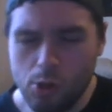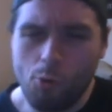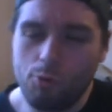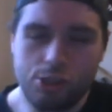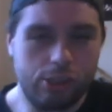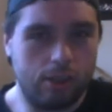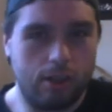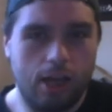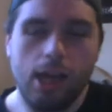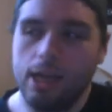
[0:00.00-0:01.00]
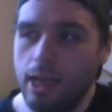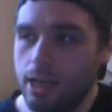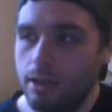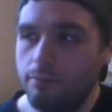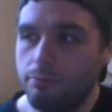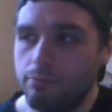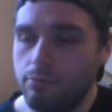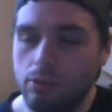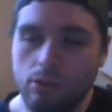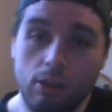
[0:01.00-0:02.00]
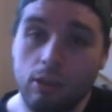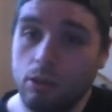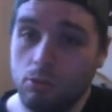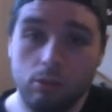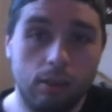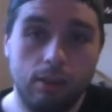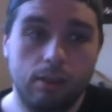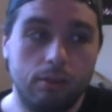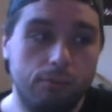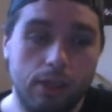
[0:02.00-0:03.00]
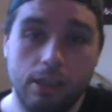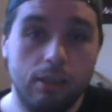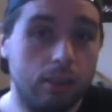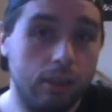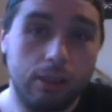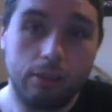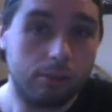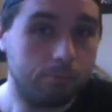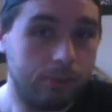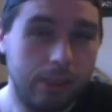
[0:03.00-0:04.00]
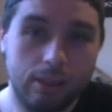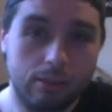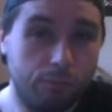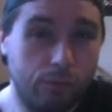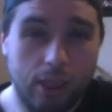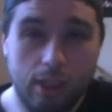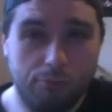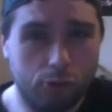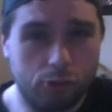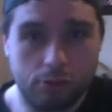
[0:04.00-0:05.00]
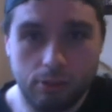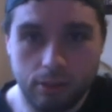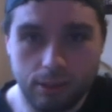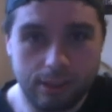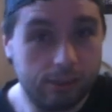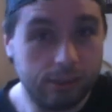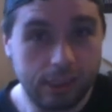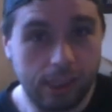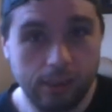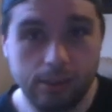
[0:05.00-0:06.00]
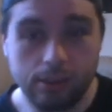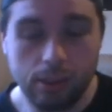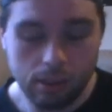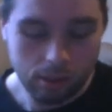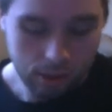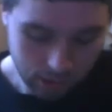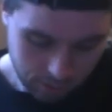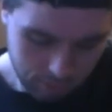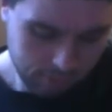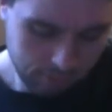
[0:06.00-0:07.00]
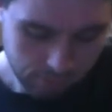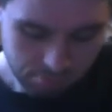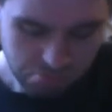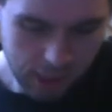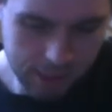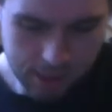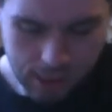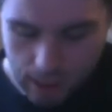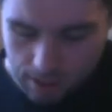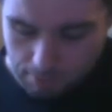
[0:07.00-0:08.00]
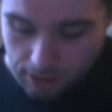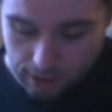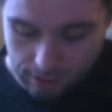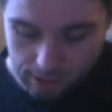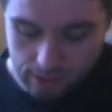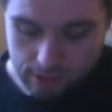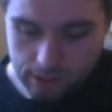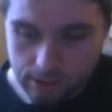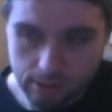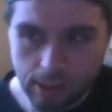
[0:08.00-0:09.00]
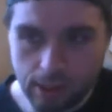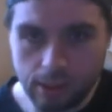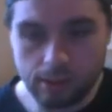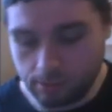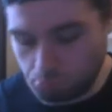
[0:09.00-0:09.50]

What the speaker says: which I have no luck finding either PS5 or Series X. So I decided to buy this instead